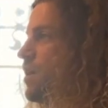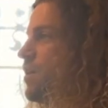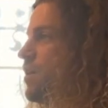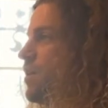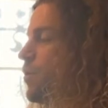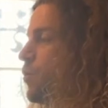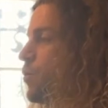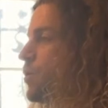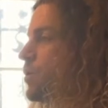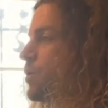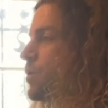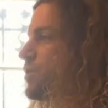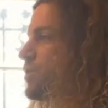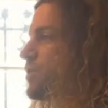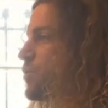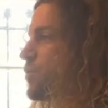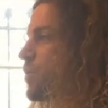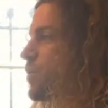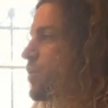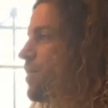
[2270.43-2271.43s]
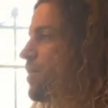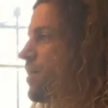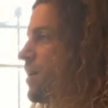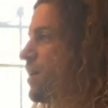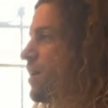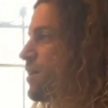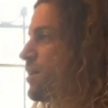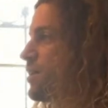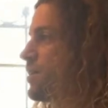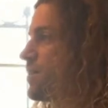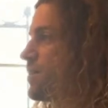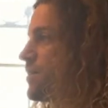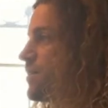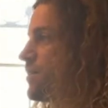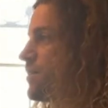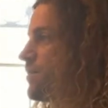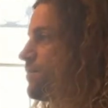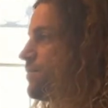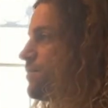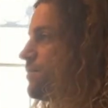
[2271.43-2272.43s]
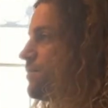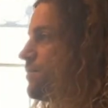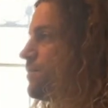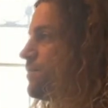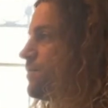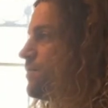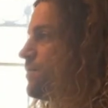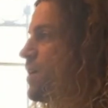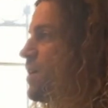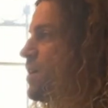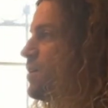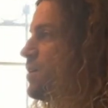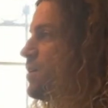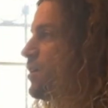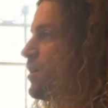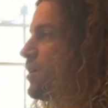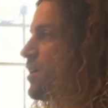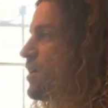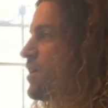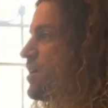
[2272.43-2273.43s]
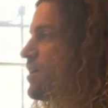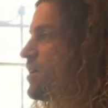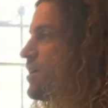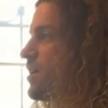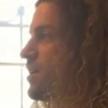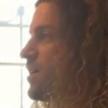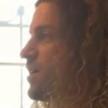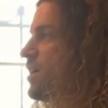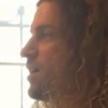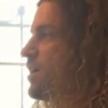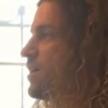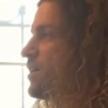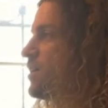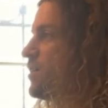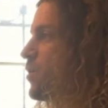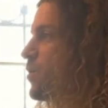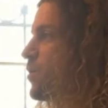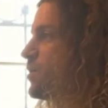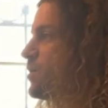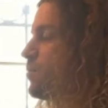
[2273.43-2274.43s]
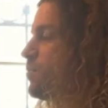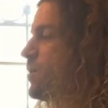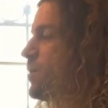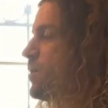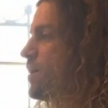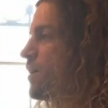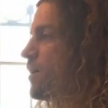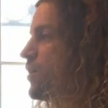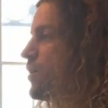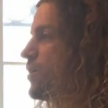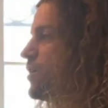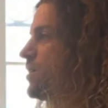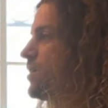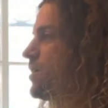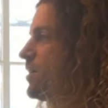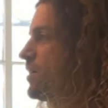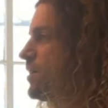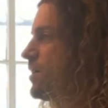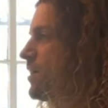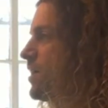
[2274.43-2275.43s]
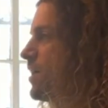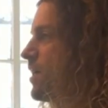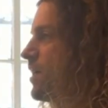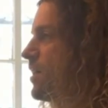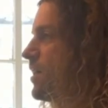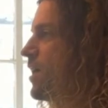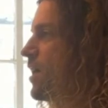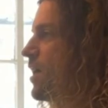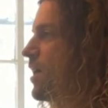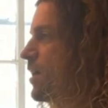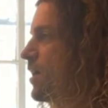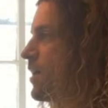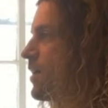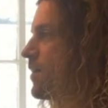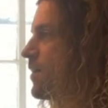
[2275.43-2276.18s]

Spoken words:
The world is what I think it is. Today is going to be a good day.